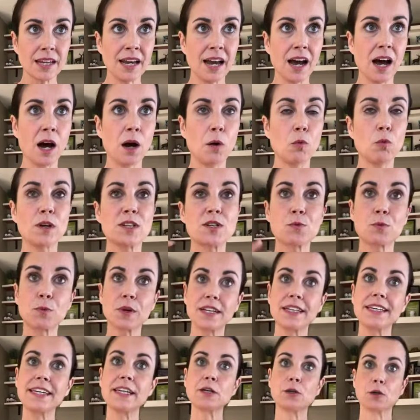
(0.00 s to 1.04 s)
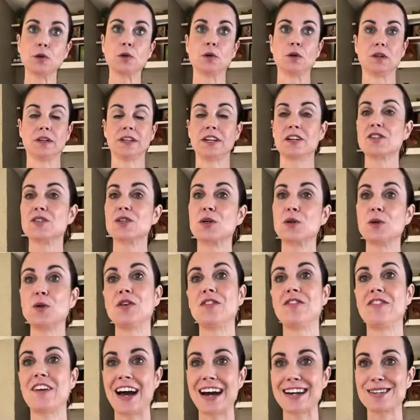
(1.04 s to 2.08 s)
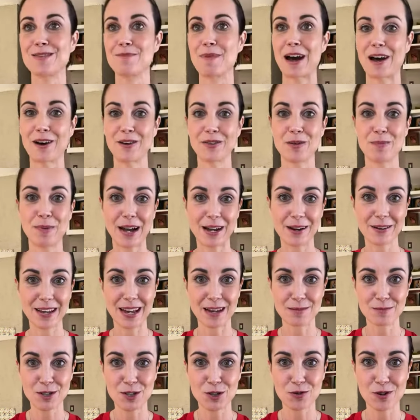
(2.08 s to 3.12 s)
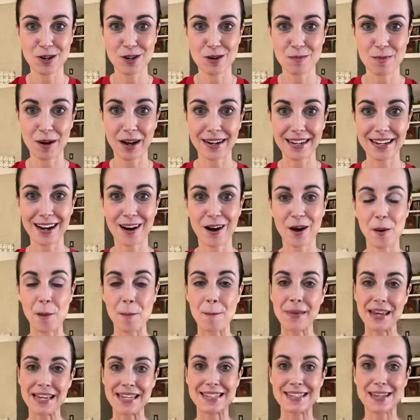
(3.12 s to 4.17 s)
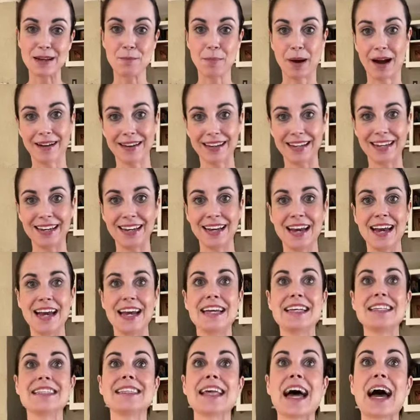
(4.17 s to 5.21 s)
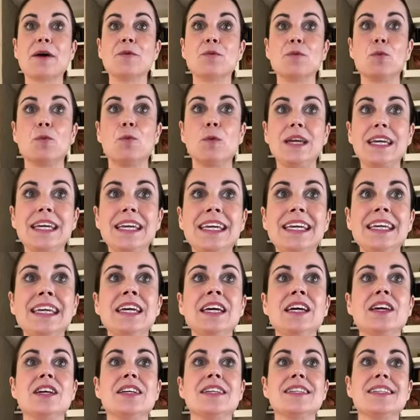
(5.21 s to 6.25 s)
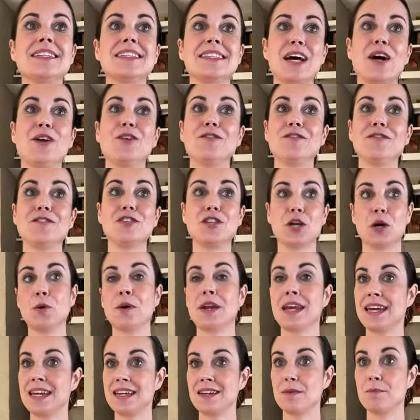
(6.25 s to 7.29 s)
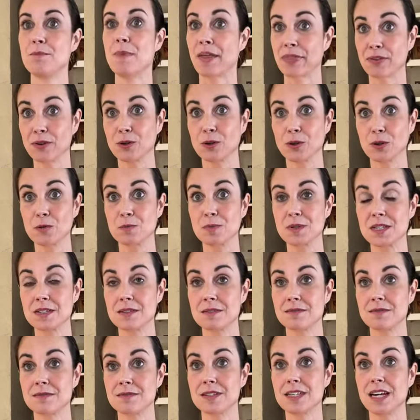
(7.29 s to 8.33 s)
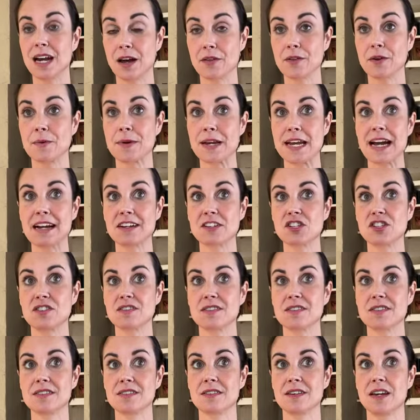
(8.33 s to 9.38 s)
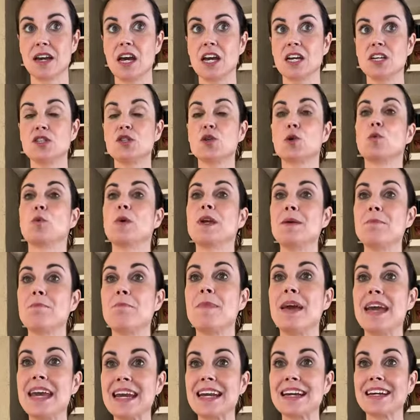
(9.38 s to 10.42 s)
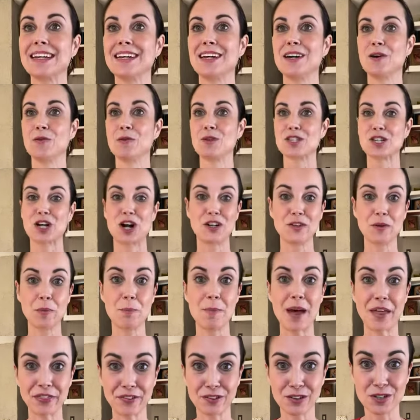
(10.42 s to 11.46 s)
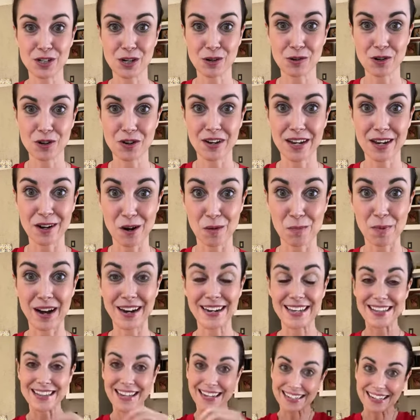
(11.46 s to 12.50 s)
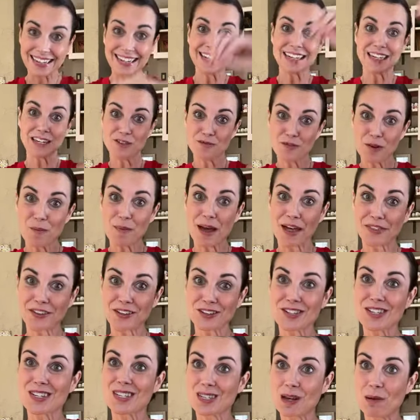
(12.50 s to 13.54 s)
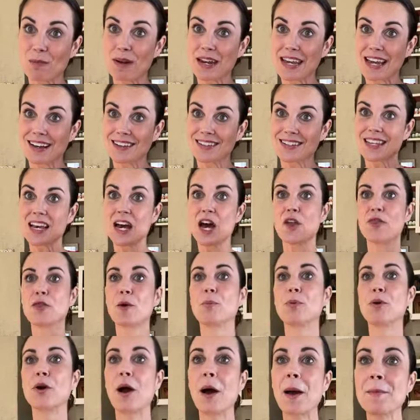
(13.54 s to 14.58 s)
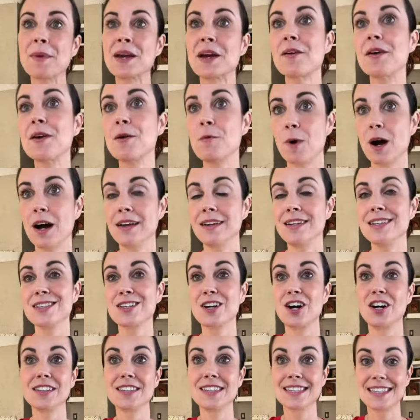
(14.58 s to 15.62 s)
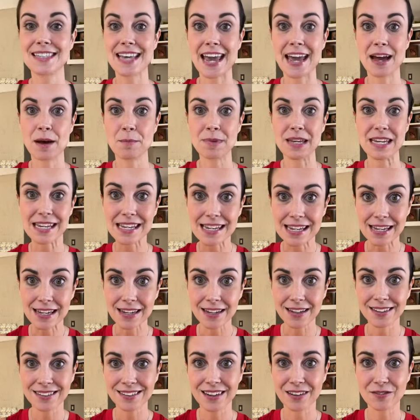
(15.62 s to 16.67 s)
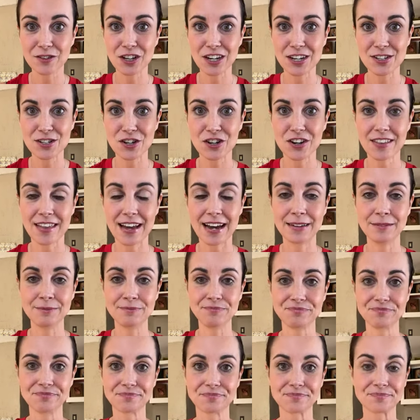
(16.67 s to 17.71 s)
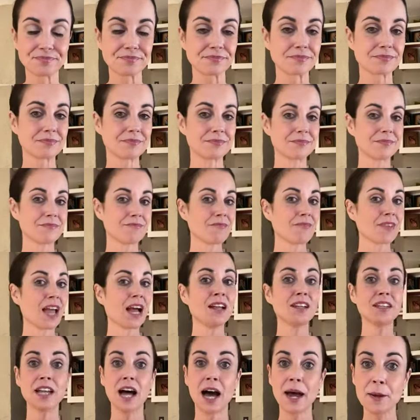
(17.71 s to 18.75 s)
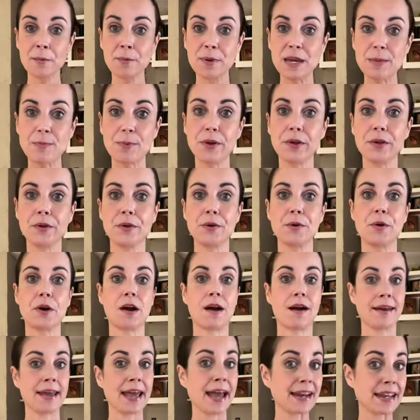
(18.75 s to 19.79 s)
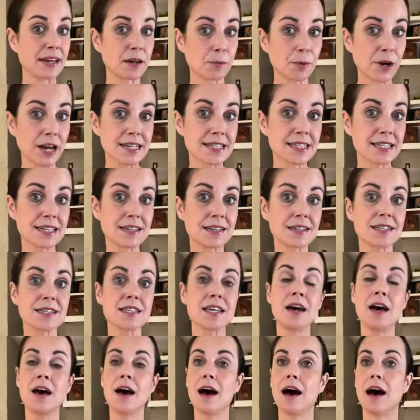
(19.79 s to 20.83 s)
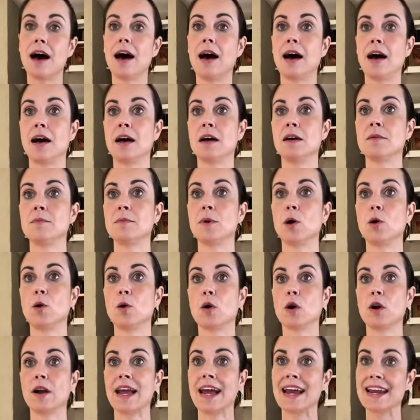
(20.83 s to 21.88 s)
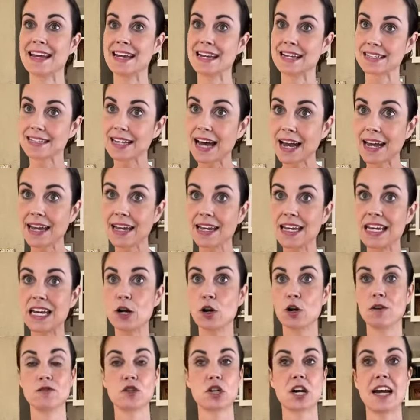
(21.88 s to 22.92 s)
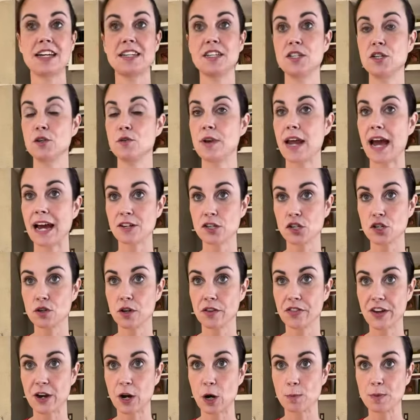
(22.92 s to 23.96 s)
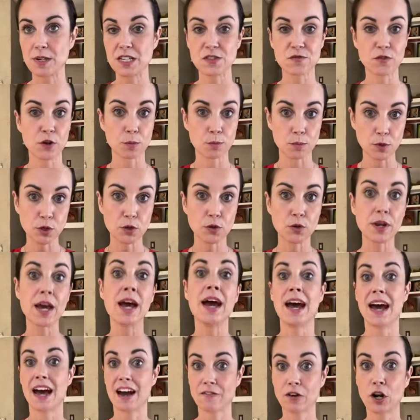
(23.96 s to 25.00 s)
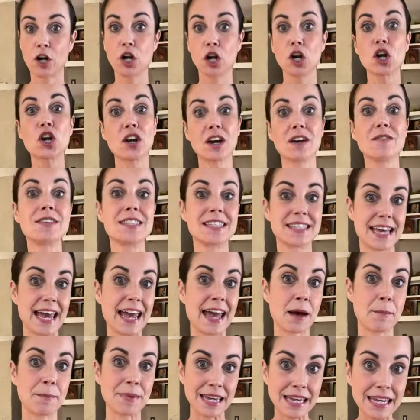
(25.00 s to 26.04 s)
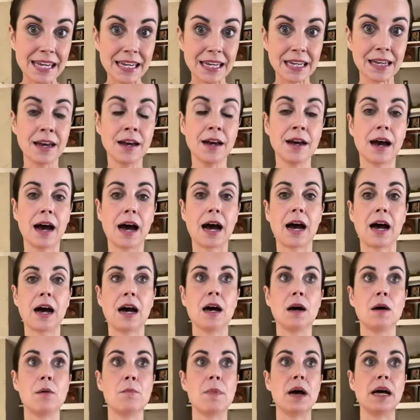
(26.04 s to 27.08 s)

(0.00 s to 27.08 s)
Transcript: Uh, what's really cool, here's a cool fact about the biochemistry in your body, our amazing body, is that we self donate methyl groups to other reactions. So we make what's called a methyl donor in our body that can give a methyl to somebody else. The primary one is called SAMe. Have you guys heard of that? a lot of people who are on antidepressants um, or anti-anxiety or have tried to do natural therapies for mood have heard of SAMe um,